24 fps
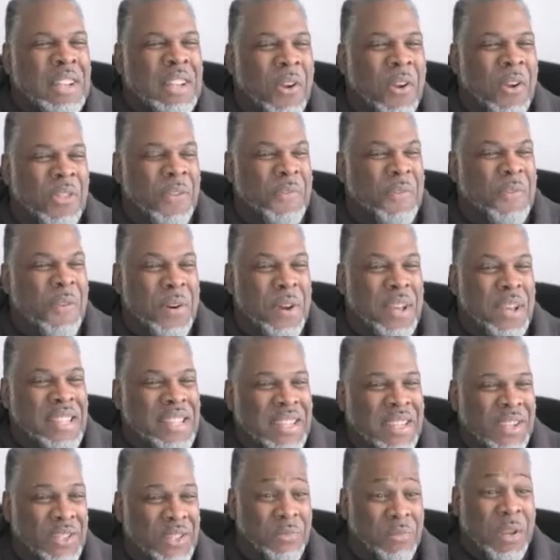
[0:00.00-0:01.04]
are the voice,
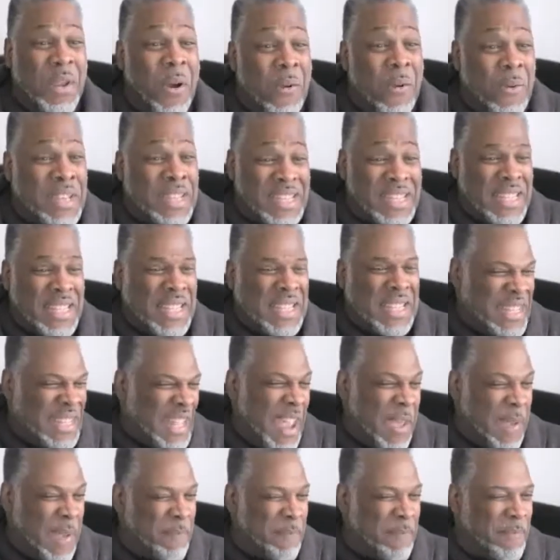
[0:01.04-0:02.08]
because we always see
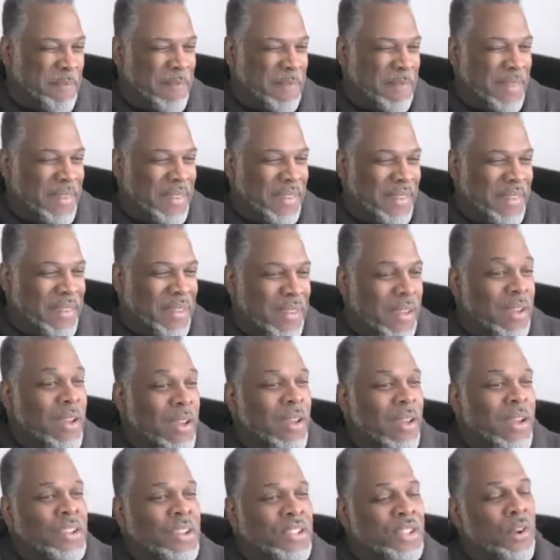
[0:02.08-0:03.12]
them.
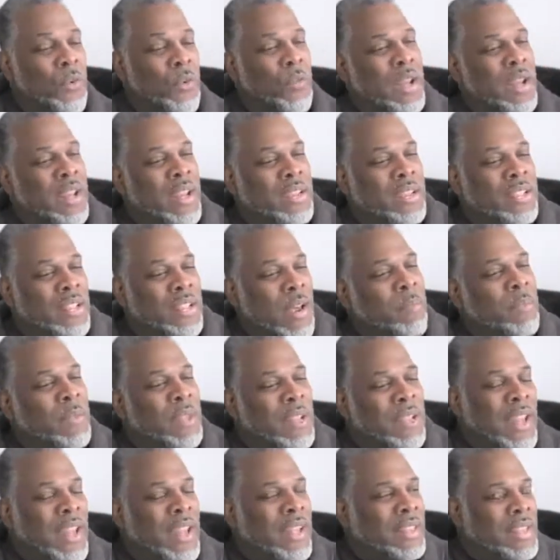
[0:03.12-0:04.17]
So when something
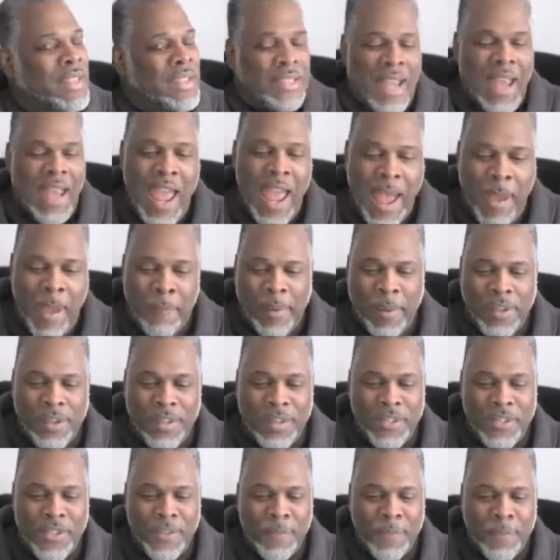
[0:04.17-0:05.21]
like this
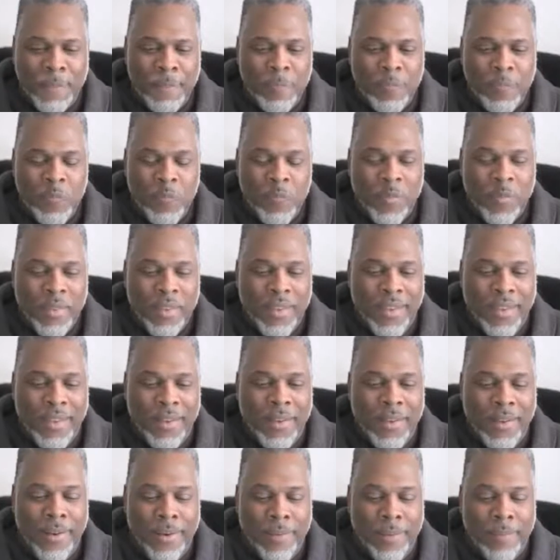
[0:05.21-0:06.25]
happens,
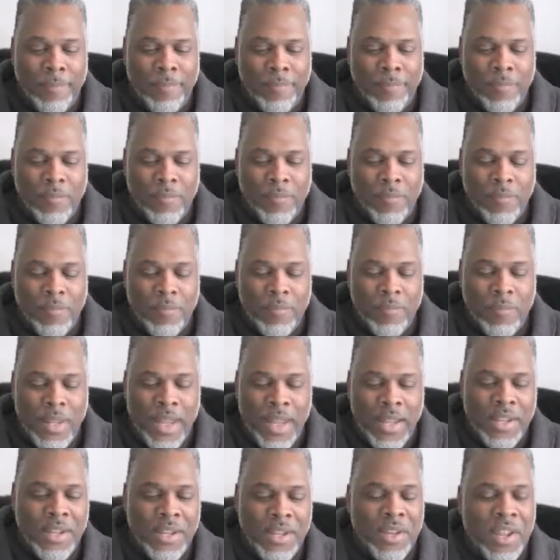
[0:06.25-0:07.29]
and
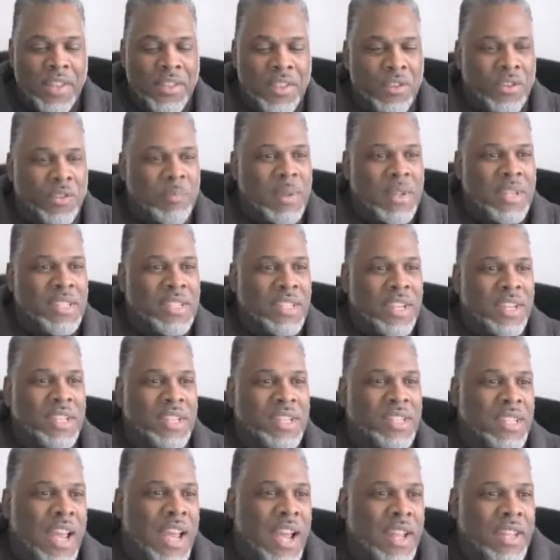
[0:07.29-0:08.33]
there's been such
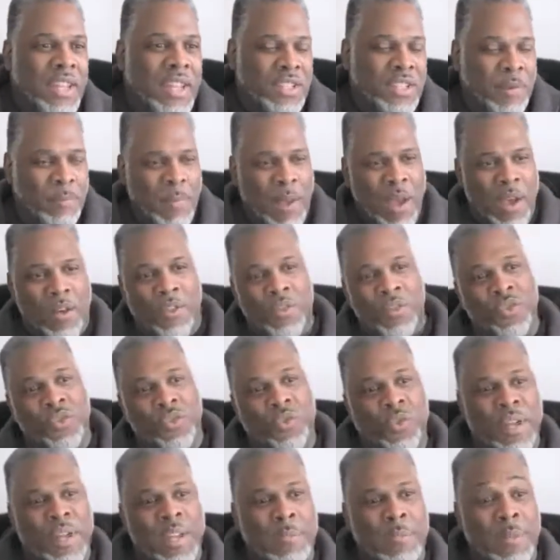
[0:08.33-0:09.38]
silence about the
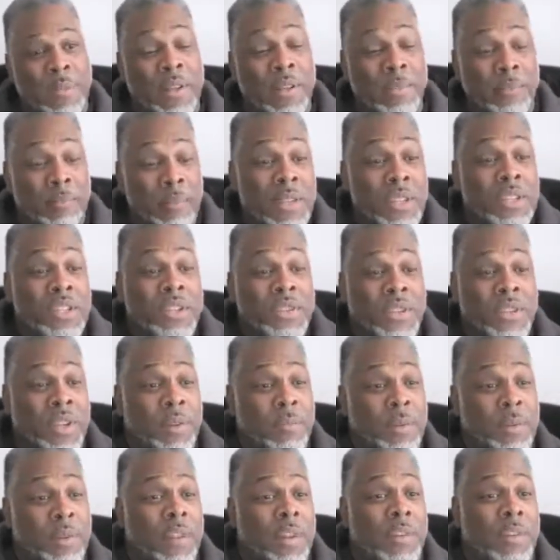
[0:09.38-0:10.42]
treatment and
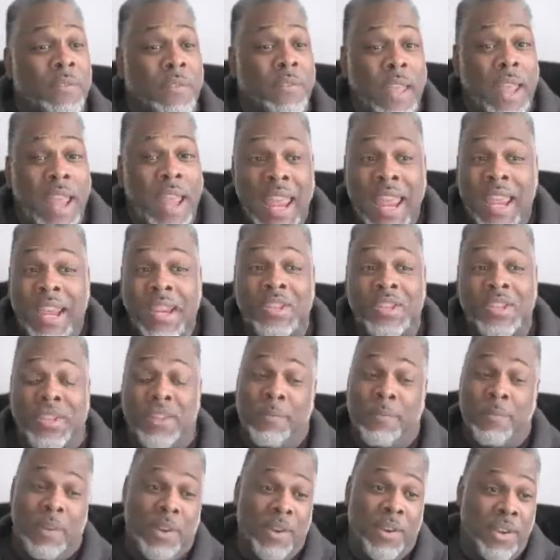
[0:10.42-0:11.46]
mistreatment of Asian
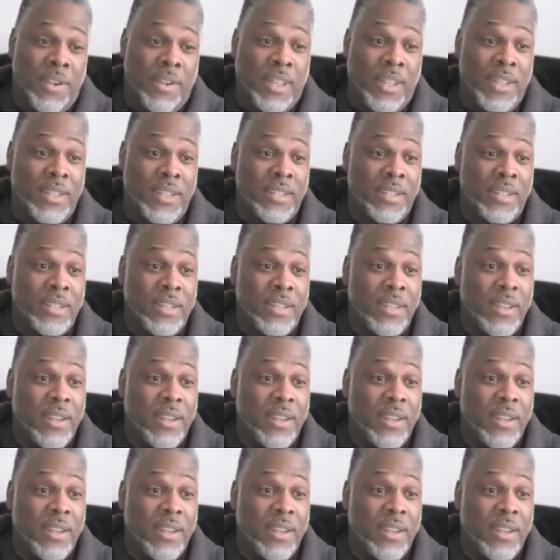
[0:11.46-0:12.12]
Americans,